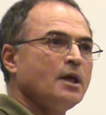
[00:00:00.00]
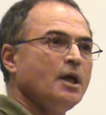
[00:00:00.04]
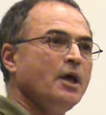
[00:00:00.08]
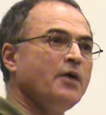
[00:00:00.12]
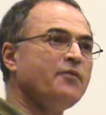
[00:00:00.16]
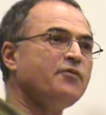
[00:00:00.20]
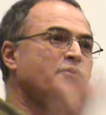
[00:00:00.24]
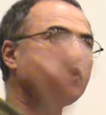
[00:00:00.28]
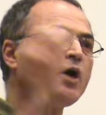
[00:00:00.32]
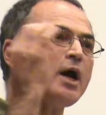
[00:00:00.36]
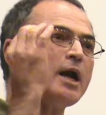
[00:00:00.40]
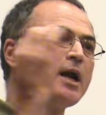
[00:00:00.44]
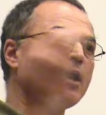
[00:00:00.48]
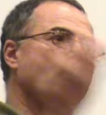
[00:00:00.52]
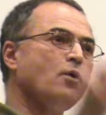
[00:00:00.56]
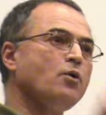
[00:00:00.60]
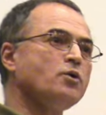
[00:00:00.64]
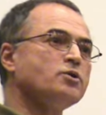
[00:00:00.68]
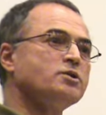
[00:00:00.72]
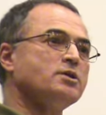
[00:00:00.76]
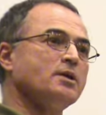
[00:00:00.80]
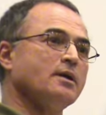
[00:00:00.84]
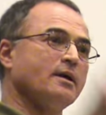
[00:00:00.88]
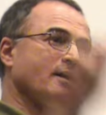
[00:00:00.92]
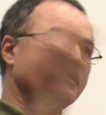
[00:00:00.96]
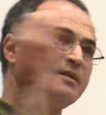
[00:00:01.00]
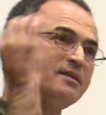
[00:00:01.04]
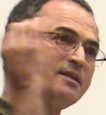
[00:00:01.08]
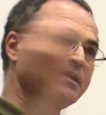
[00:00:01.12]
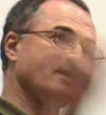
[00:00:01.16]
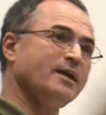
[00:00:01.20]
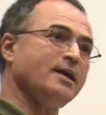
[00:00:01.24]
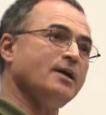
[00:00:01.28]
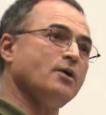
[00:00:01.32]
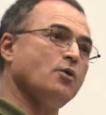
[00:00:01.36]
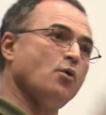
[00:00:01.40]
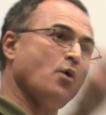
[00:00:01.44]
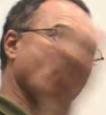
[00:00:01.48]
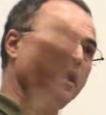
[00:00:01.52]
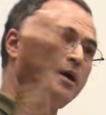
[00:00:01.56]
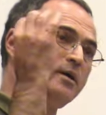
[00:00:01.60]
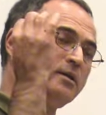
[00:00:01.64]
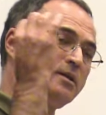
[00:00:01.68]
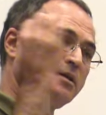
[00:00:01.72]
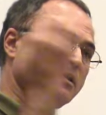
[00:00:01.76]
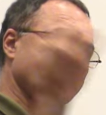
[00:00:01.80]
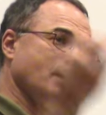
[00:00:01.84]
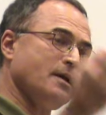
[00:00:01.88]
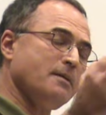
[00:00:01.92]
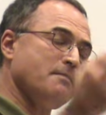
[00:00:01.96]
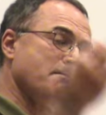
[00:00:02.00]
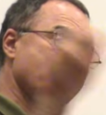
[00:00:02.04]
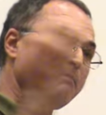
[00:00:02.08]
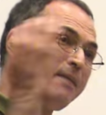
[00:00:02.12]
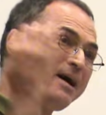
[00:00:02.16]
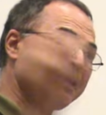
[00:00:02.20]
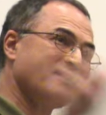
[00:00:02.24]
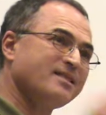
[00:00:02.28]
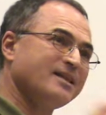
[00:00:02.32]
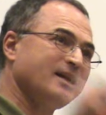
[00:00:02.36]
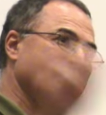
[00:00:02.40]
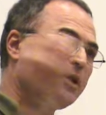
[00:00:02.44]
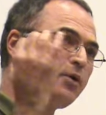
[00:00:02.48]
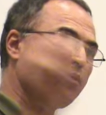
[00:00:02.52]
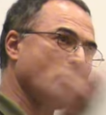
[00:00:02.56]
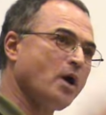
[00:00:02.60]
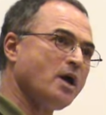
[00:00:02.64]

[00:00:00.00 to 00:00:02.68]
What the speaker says: If you are losing three monthly